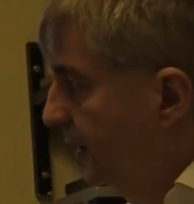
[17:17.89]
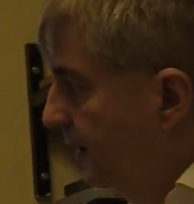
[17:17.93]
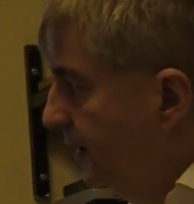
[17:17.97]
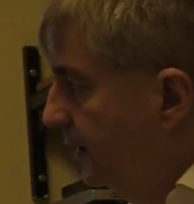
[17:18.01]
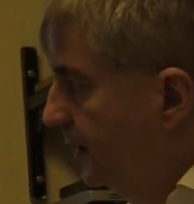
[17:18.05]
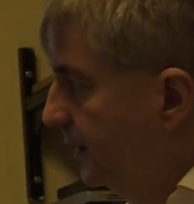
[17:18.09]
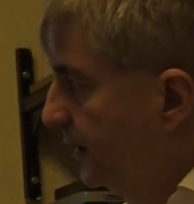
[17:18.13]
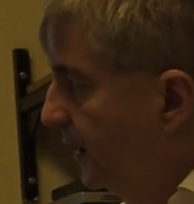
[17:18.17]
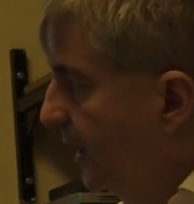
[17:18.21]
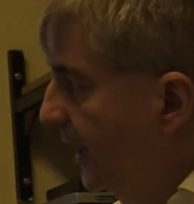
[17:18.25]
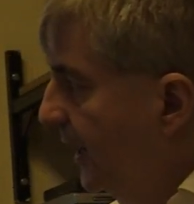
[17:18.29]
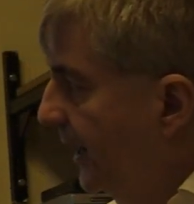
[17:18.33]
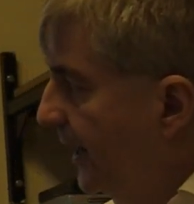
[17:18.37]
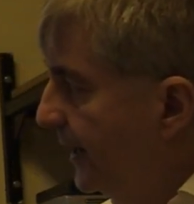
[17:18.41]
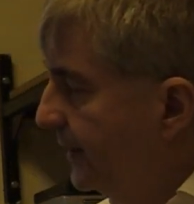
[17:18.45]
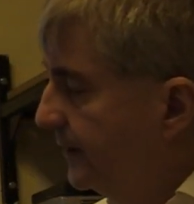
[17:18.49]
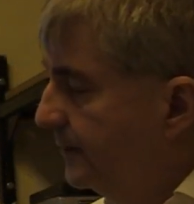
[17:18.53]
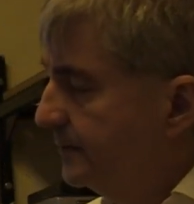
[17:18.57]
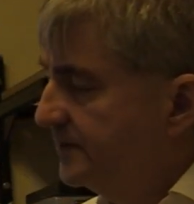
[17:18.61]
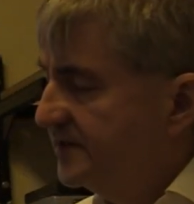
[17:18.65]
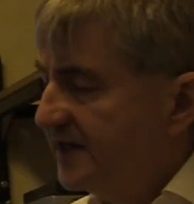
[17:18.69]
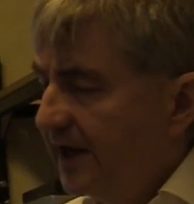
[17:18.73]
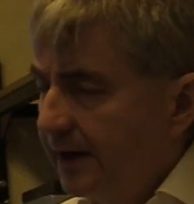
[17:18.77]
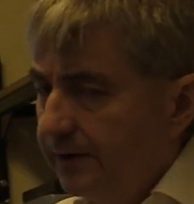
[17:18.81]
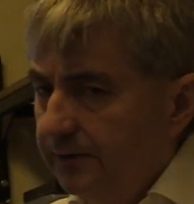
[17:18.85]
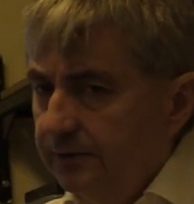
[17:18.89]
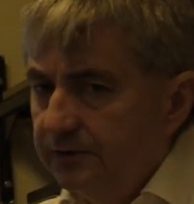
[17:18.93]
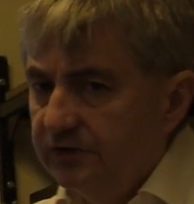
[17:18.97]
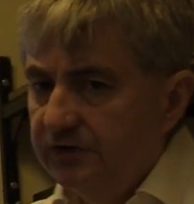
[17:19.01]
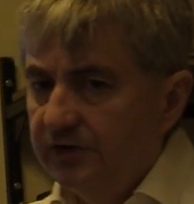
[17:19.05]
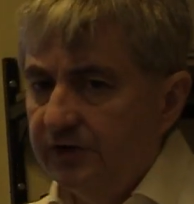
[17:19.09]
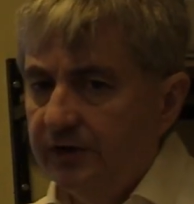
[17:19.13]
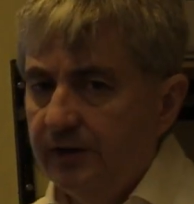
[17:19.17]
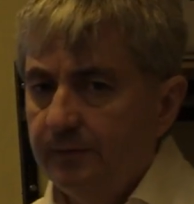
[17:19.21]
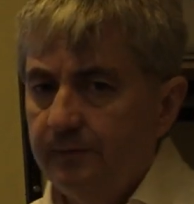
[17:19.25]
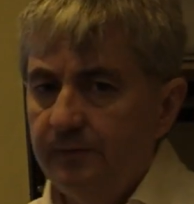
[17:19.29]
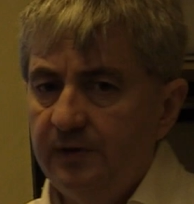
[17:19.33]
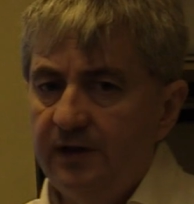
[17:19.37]
are
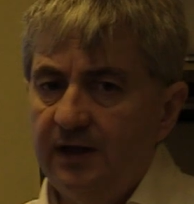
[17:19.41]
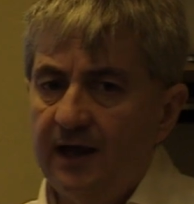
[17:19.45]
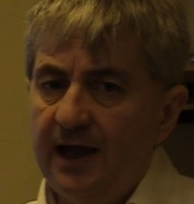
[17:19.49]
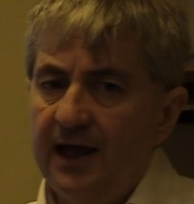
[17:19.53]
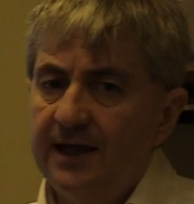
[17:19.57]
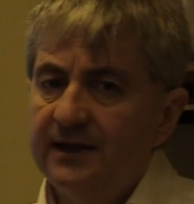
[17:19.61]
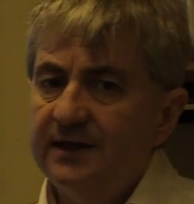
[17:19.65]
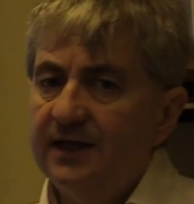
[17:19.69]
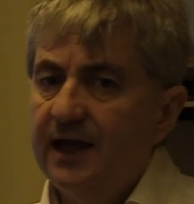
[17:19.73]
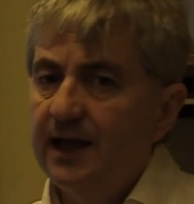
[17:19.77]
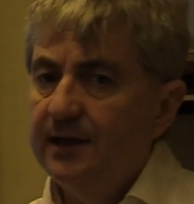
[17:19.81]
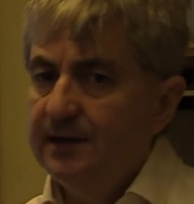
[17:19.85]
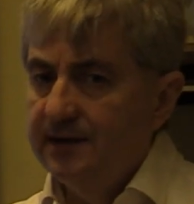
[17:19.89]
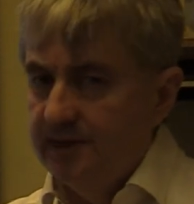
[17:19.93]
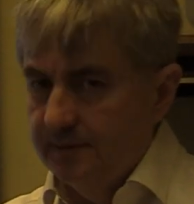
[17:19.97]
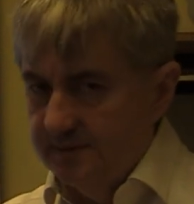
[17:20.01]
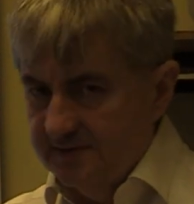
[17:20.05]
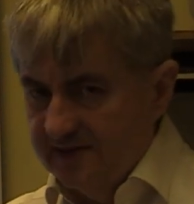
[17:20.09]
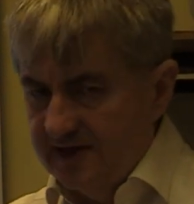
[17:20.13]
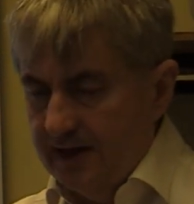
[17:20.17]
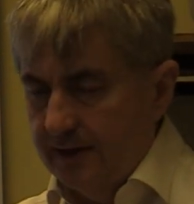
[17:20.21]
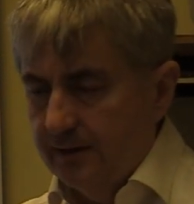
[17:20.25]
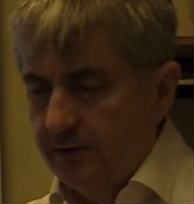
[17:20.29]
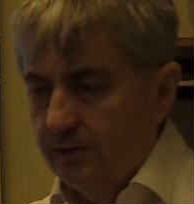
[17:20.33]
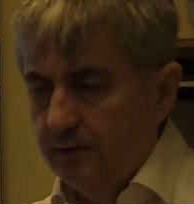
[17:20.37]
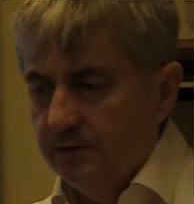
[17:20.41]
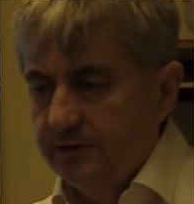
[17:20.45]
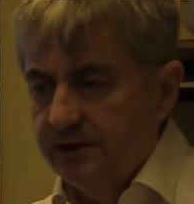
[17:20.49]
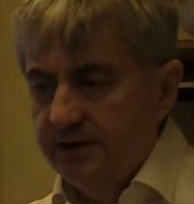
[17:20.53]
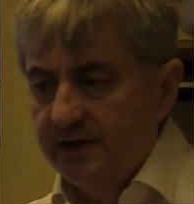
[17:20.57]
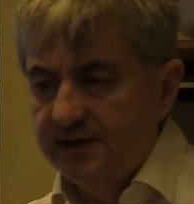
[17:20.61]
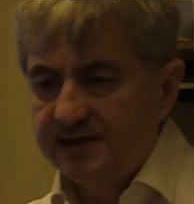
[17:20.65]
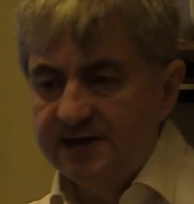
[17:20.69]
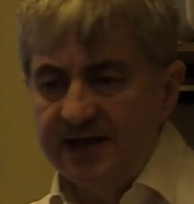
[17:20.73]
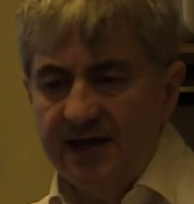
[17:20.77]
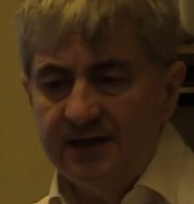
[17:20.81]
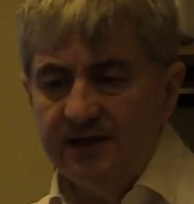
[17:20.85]
psychotherapy and antipsychotics.